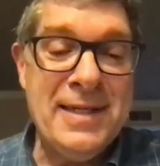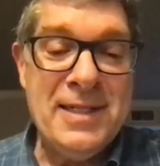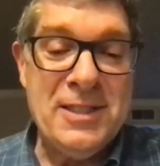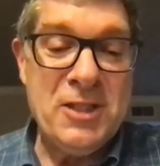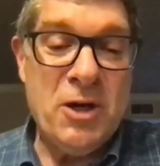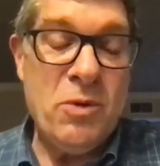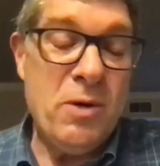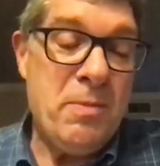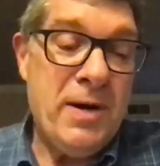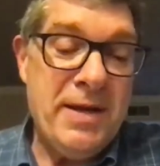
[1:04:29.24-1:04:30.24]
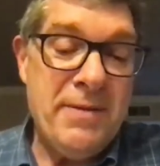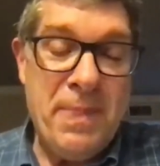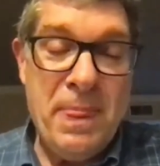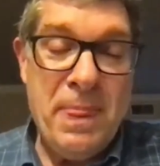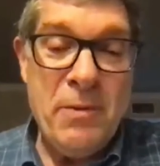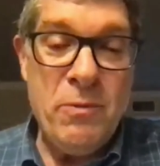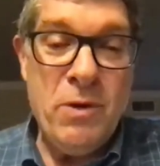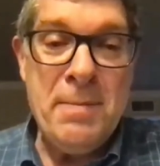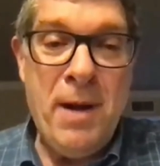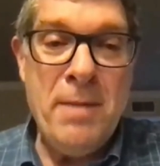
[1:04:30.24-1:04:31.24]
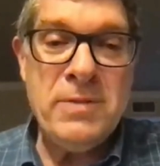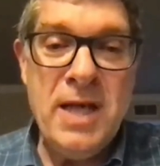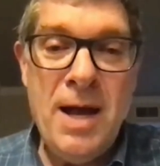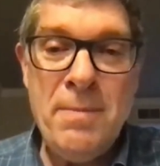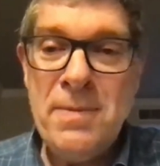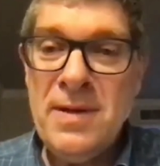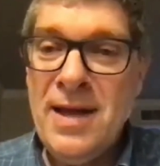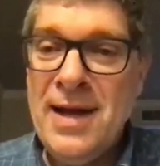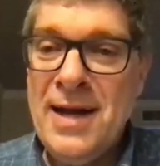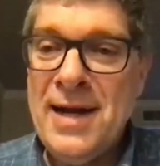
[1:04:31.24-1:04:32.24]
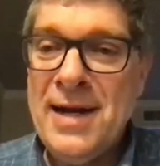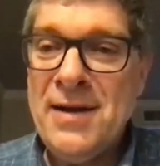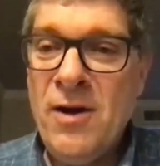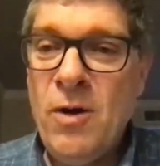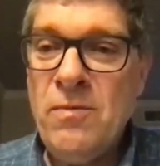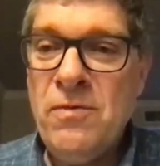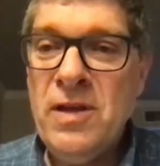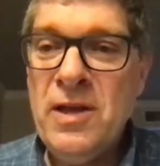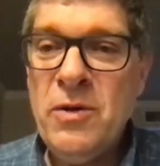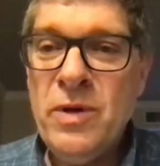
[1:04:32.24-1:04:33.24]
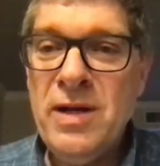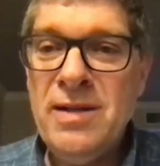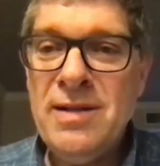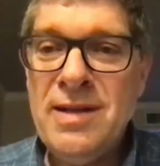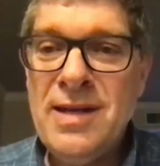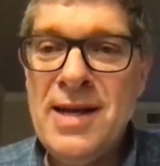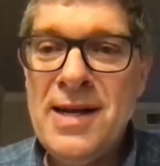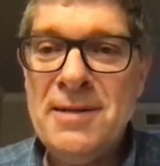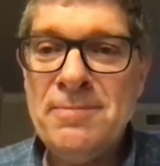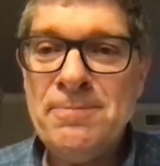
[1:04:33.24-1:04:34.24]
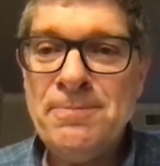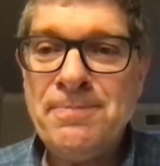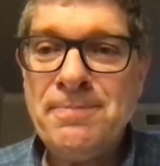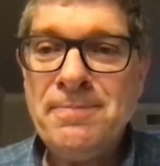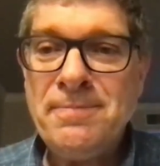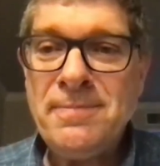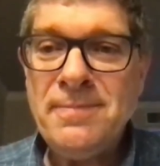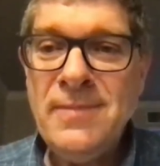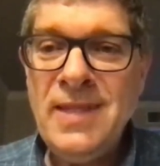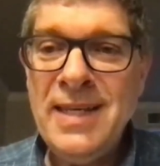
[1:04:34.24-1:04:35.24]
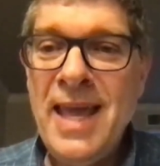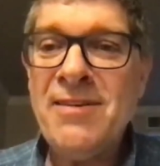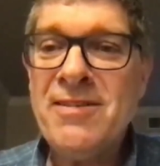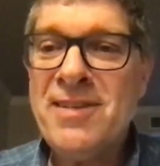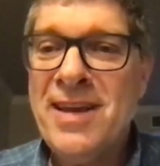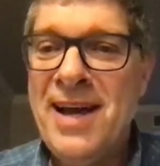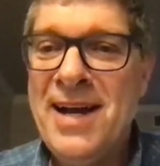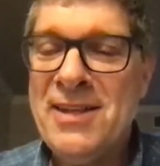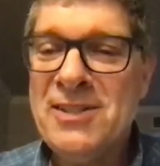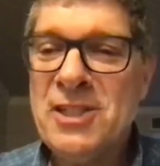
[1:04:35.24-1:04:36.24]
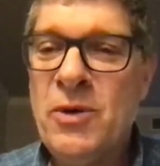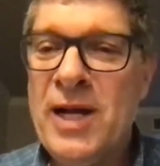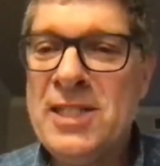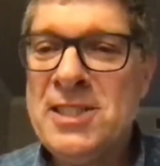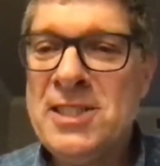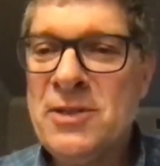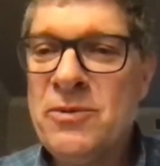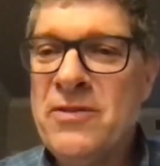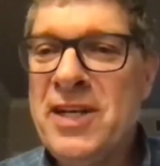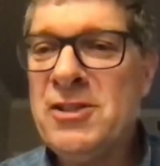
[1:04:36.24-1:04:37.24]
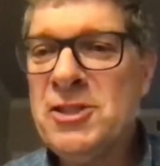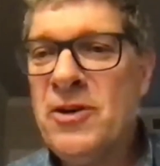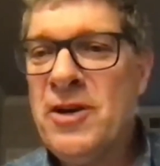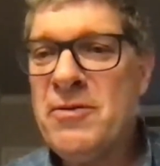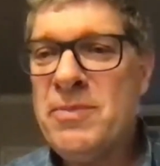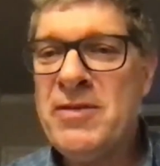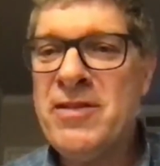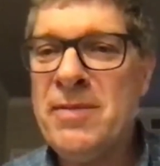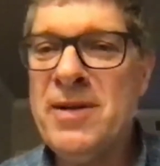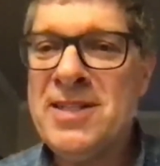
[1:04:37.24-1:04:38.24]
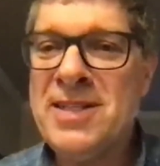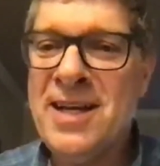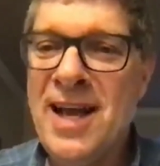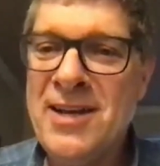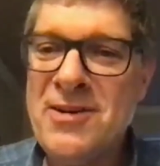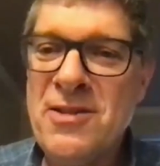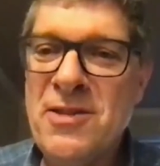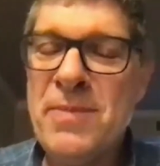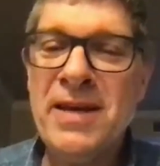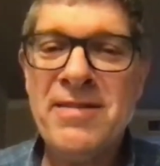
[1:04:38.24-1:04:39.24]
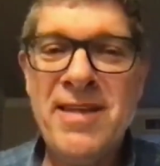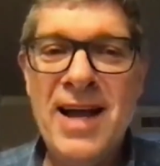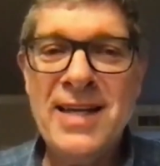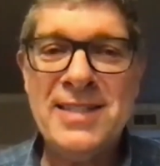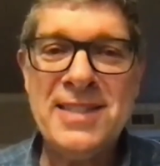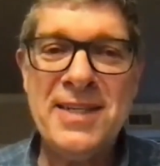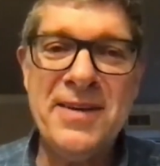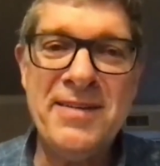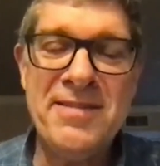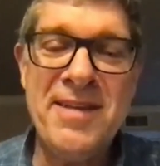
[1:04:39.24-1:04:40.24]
So we're pretty pumped up. Hopefully we'll. Yes, there's a question. Will the video stories be similar to Under the Big Sky series?